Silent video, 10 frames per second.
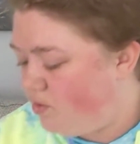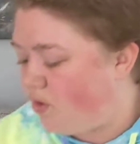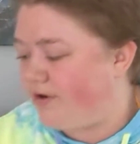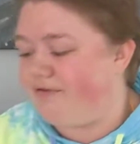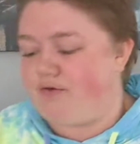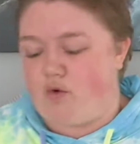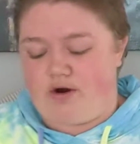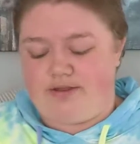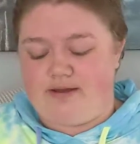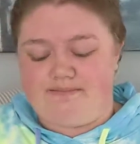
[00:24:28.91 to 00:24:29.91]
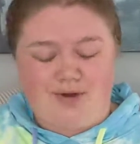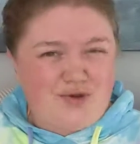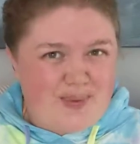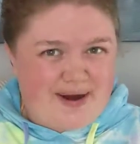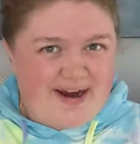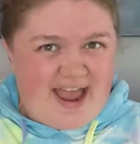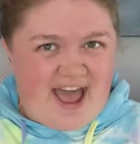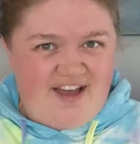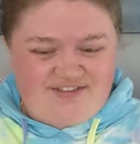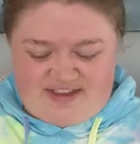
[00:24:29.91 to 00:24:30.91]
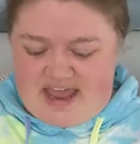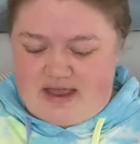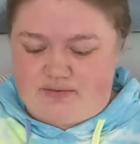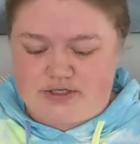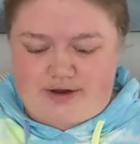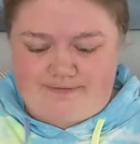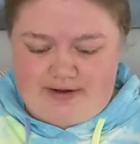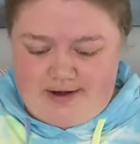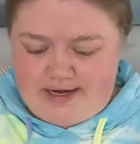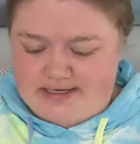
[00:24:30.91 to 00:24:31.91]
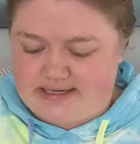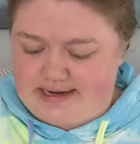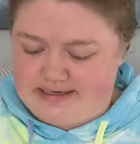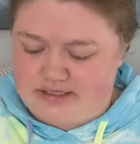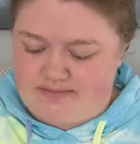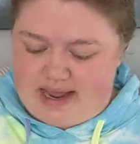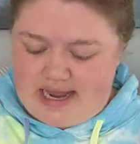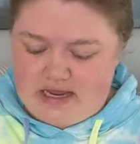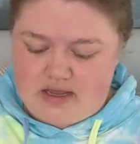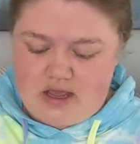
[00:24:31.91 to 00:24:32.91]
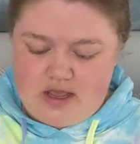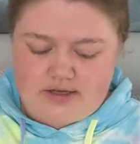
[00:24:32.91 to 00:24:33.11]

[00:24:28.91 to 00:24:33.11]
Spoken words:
were for the mulberry afghan, which I'm very excited to make.